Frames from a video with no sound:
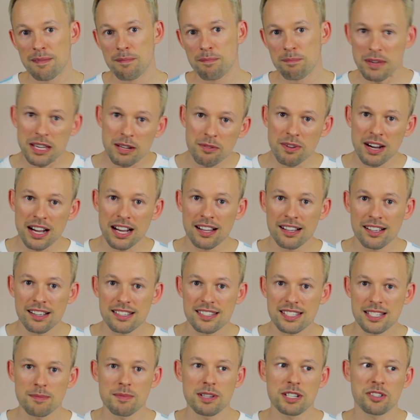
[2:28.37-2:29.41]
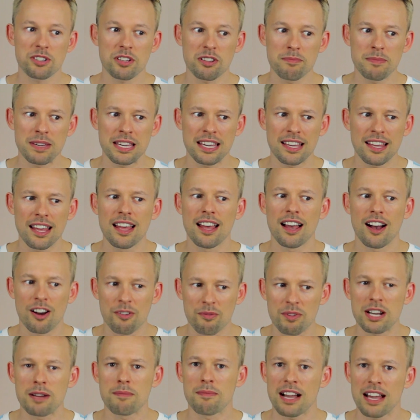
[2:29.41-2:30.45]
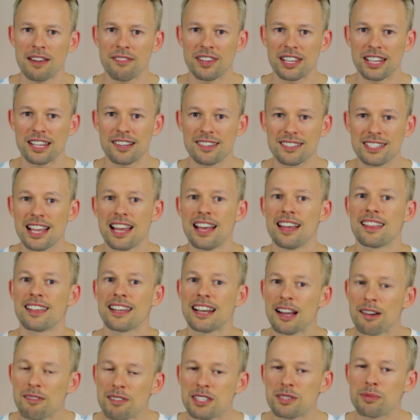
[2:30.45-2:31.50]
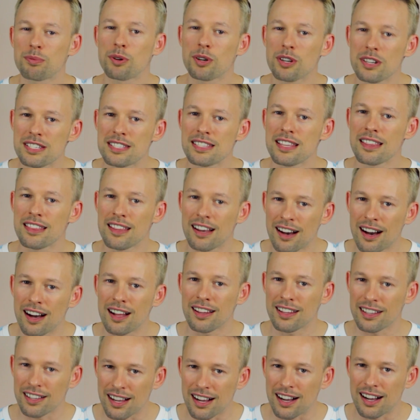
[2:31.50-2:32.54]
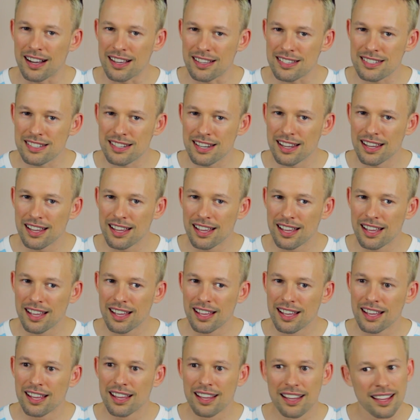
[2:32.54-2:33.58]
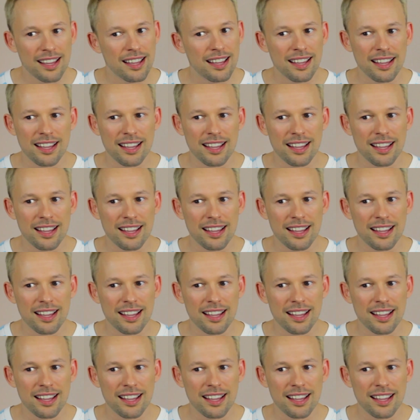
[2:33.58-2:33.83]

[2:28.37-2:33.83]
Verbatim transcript: Meanwhile, someone told me on one of my videos that I was worse than the Holocaust. Wow.